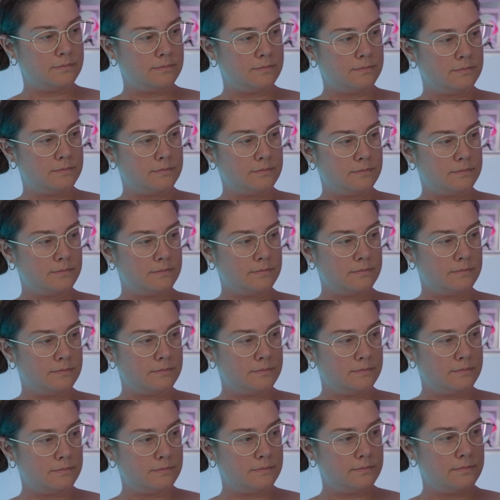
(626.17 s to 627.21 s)

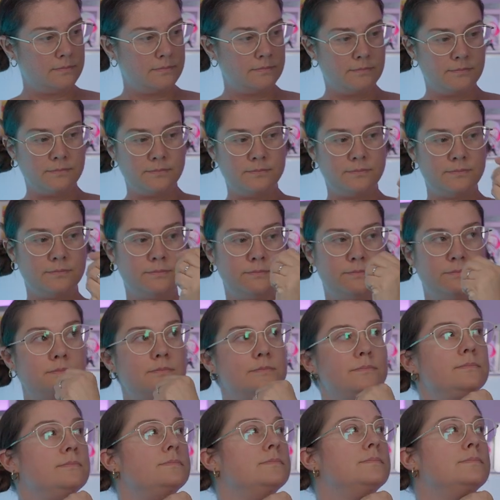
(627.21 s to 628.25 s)

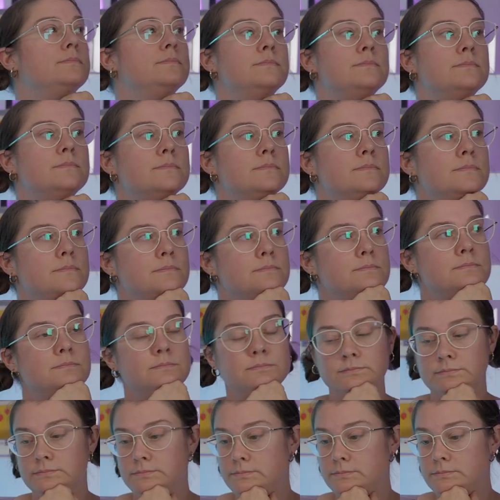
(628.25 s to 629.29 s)

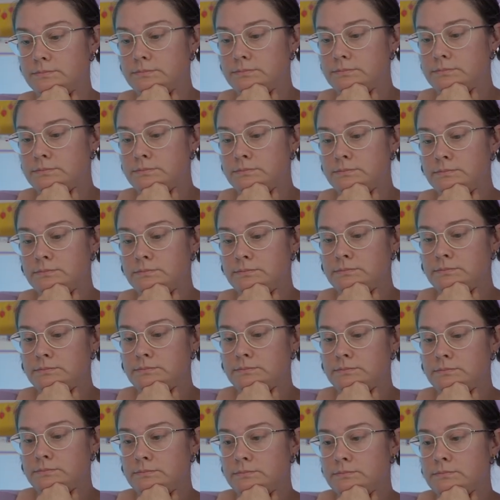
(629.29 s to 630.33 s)

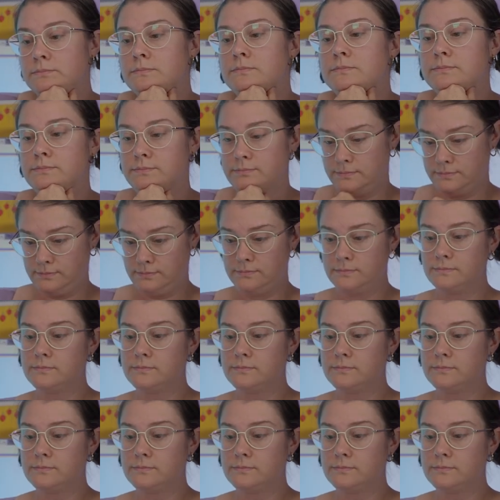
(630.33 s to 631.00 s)
(not speaking)